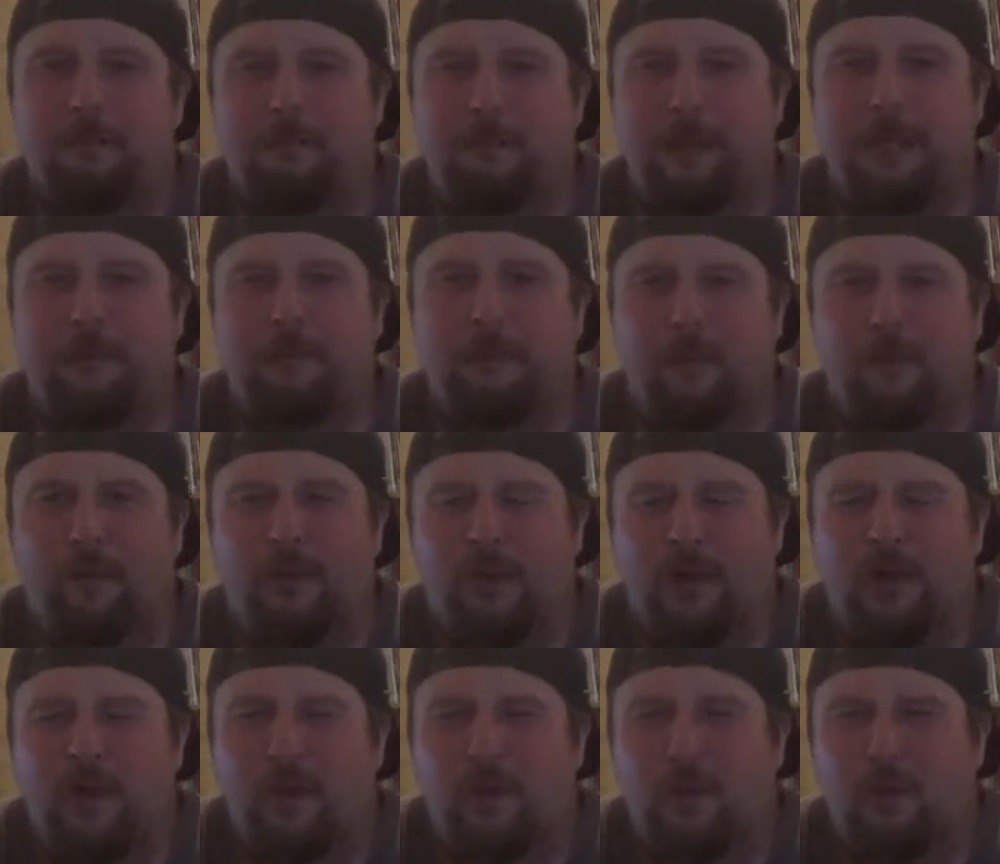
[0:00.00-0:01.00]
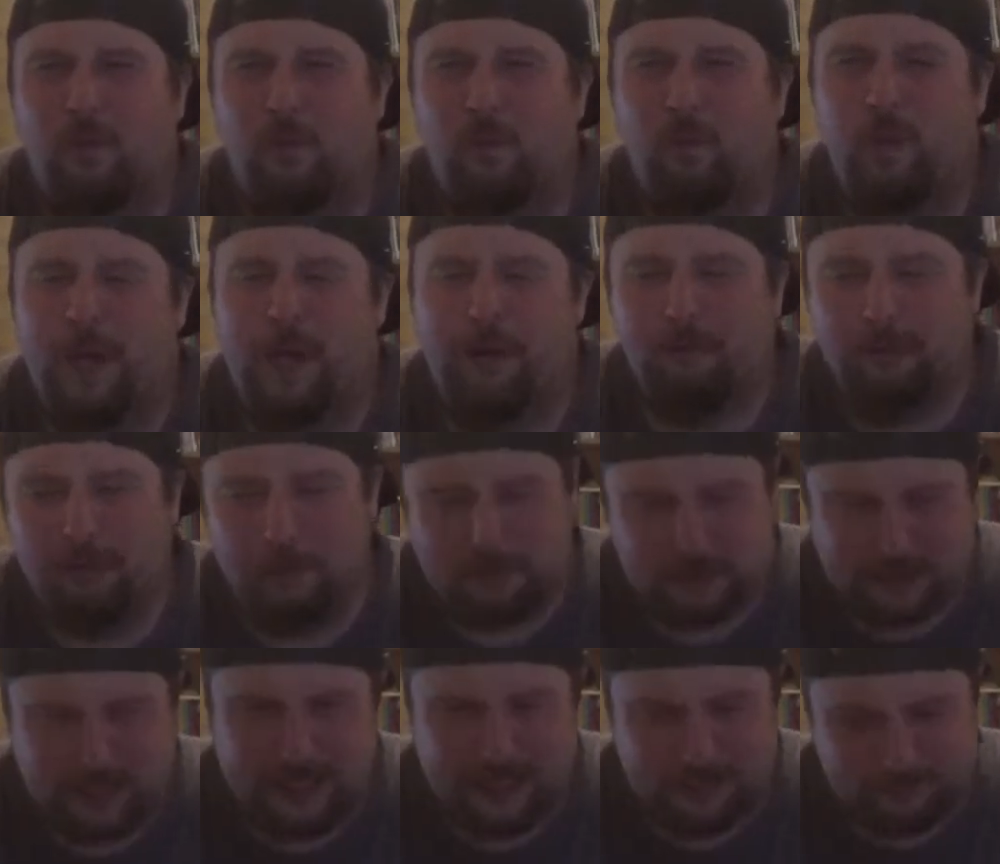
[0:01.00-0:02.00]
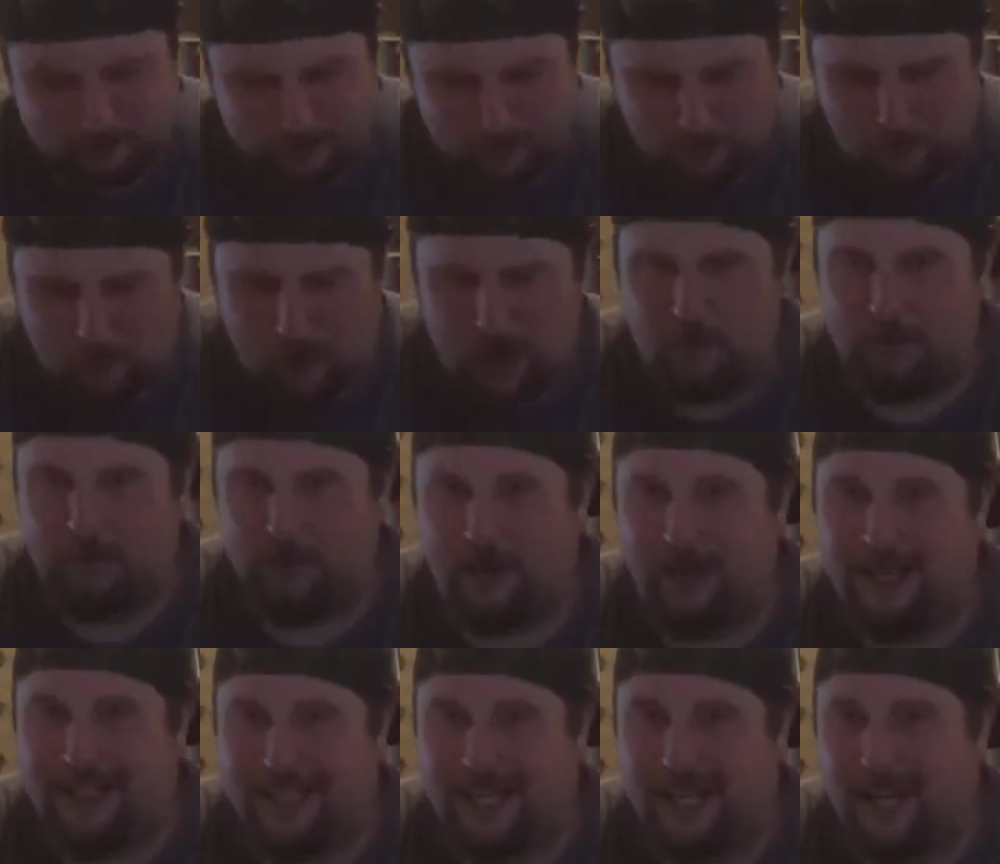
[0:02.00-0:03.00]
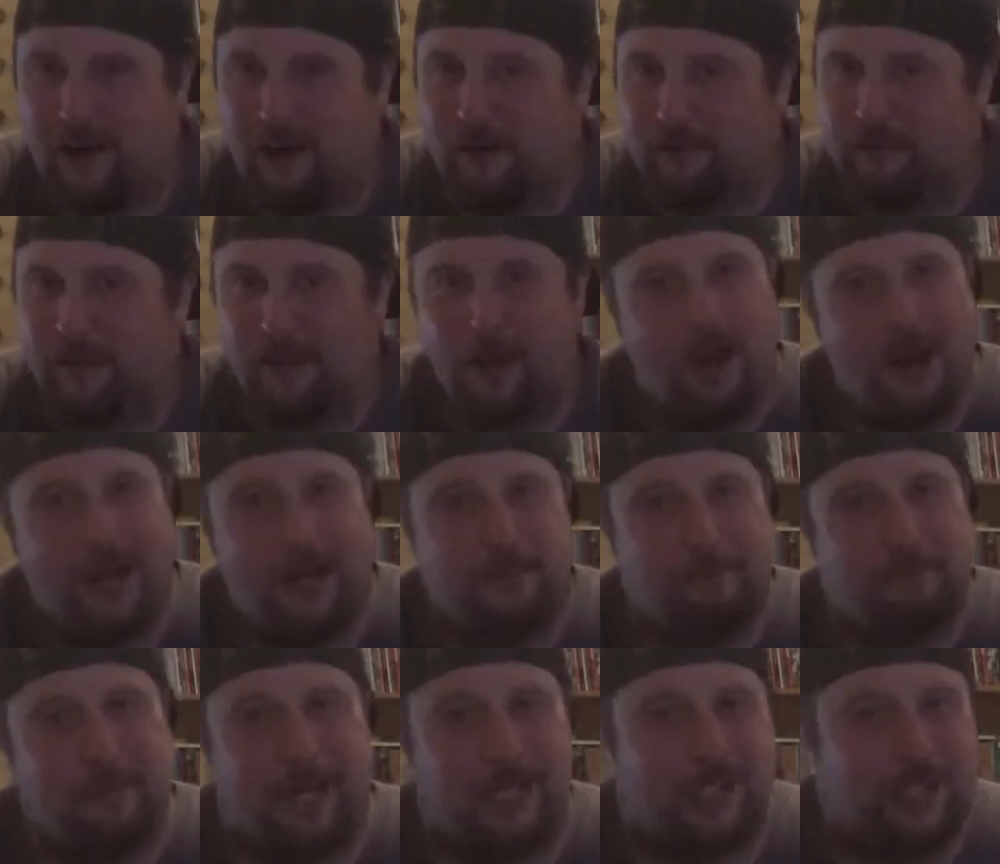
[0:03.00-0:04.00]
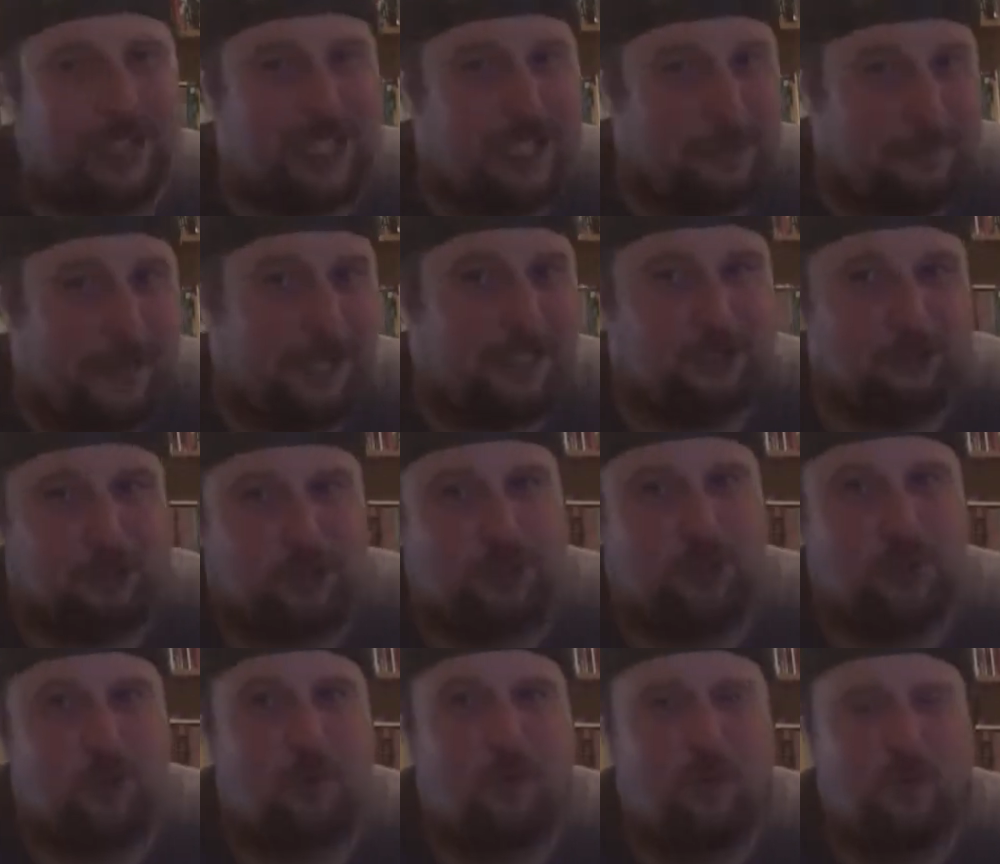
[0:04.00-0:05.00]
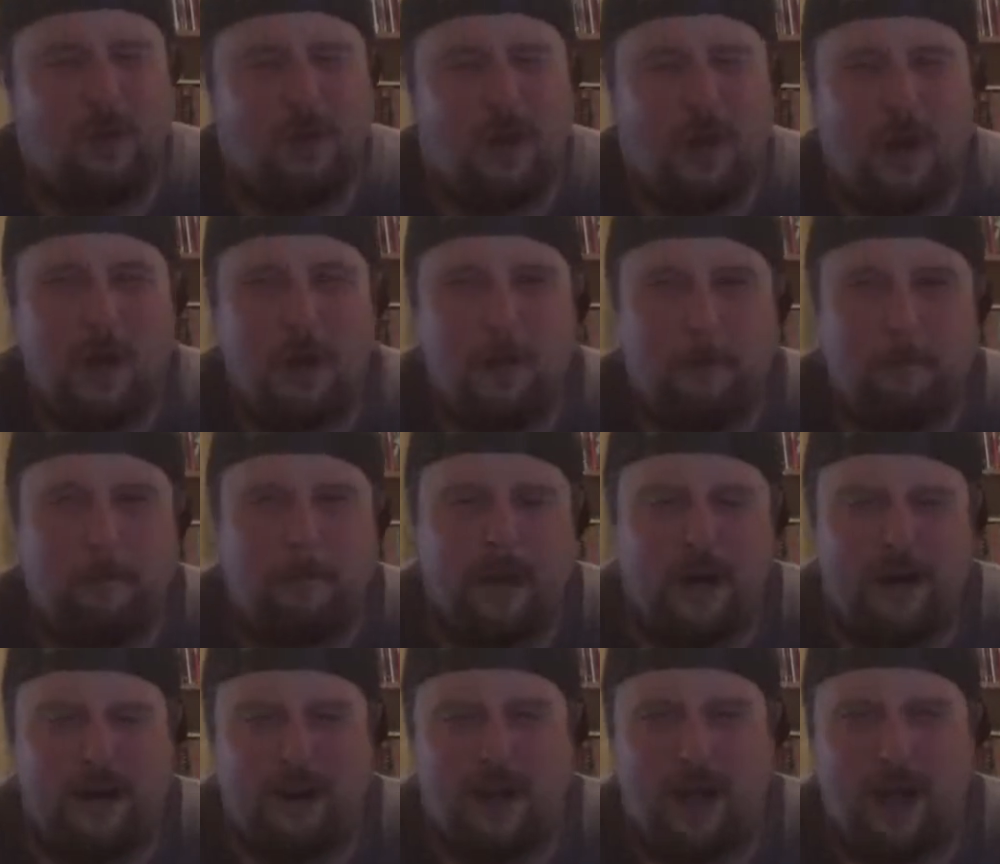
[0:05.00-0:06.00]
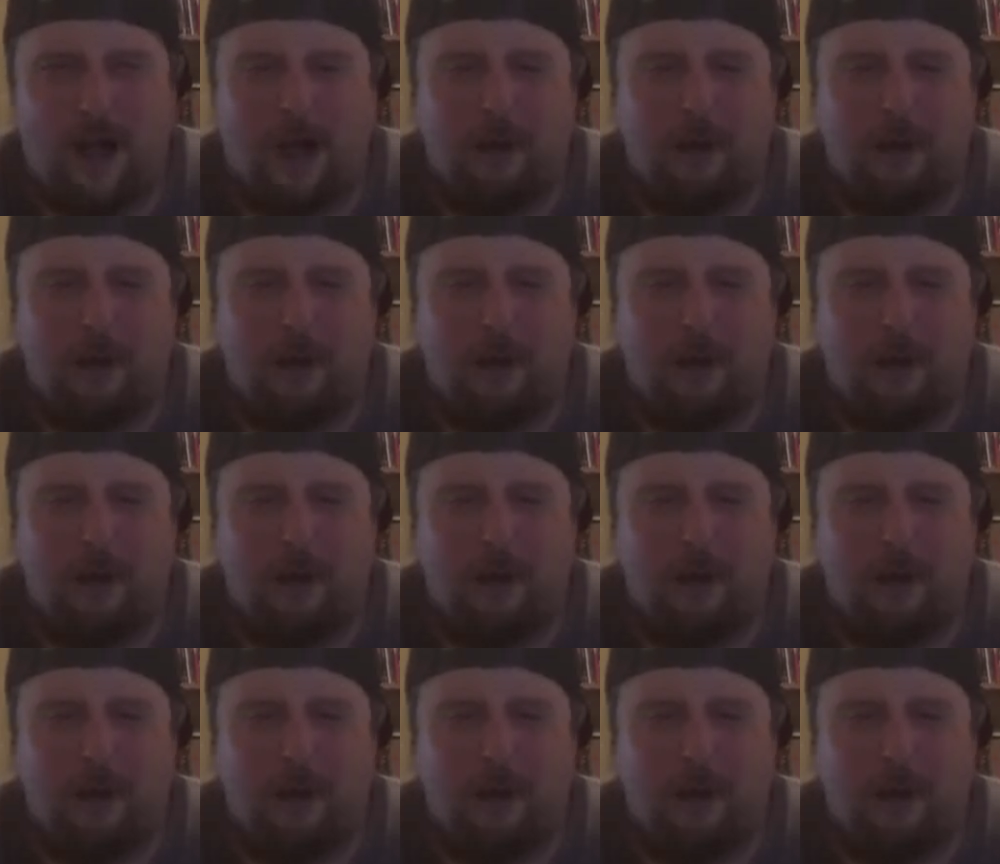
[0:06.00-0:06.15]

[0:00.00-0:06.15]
People, we were obsessed for a while with the idea of learning magic in a magical school, but